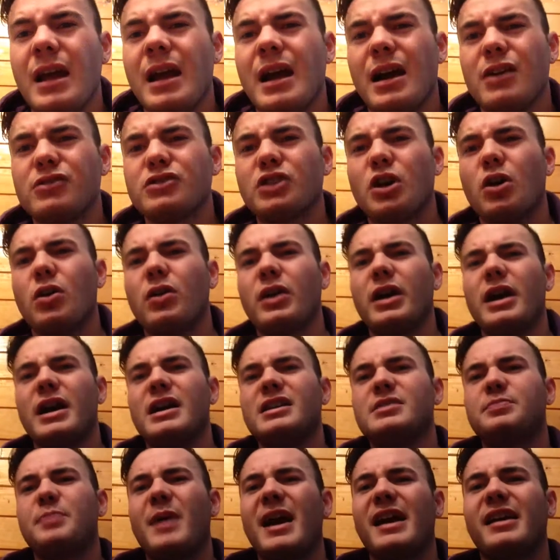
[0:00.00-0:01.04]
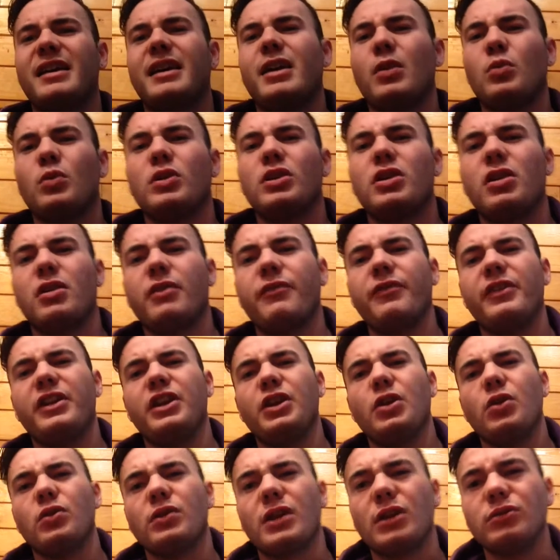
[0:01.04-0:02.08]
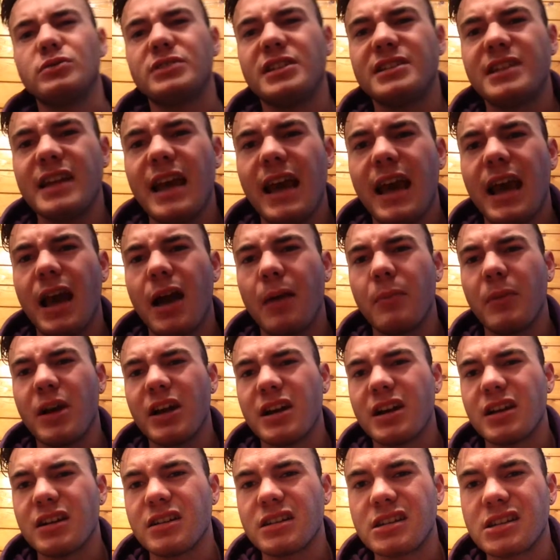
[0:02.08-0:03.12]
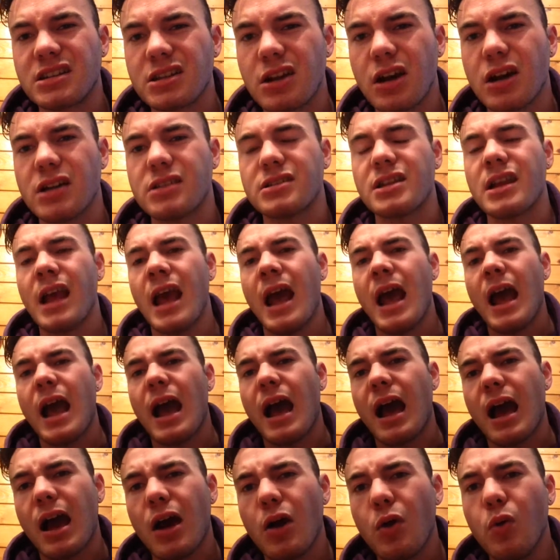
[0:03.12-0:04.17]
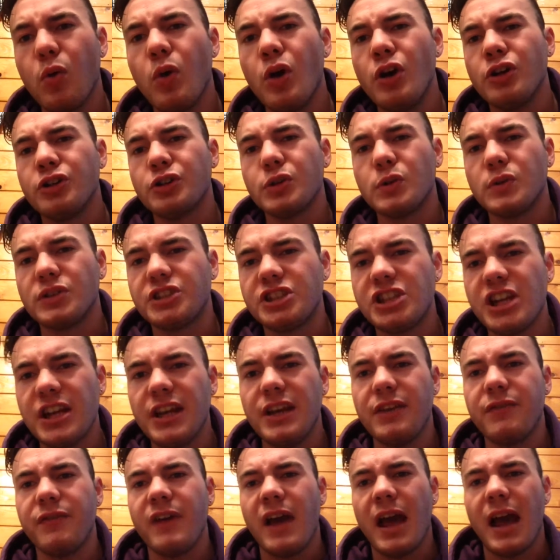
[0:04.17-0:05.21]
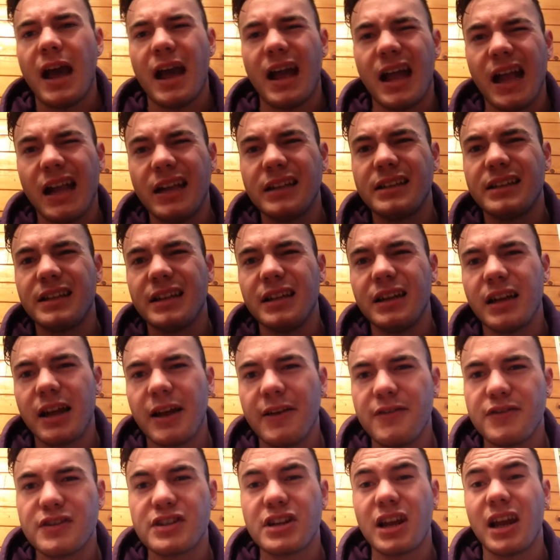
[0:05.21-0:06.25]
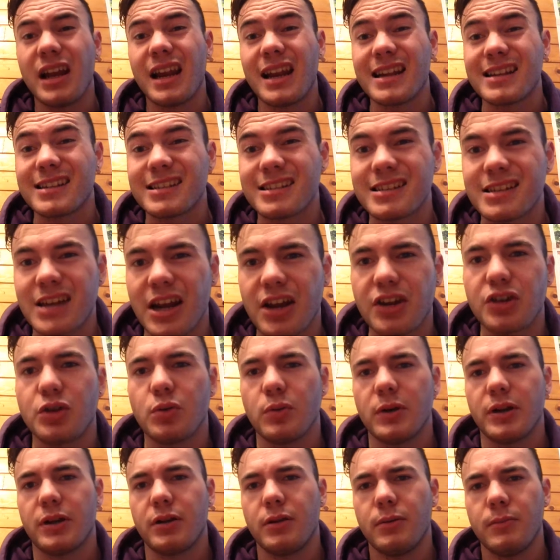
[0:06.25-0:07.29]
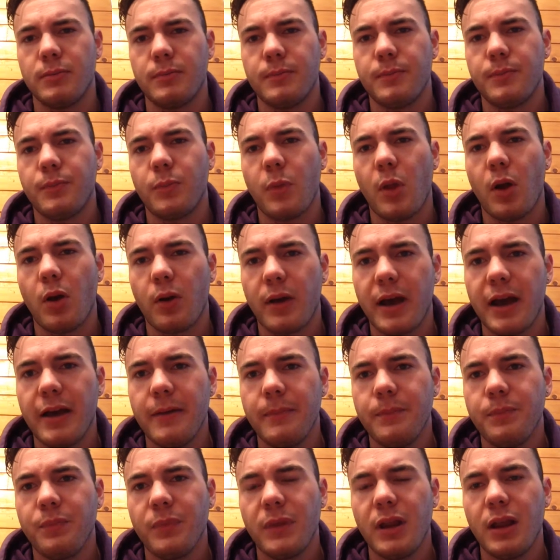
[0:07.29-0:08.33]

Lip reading: How's it going, guys? Back again with another video. Now today I'm gonna discuss how to achieve a healthy lifestyle and stick to it. Okay?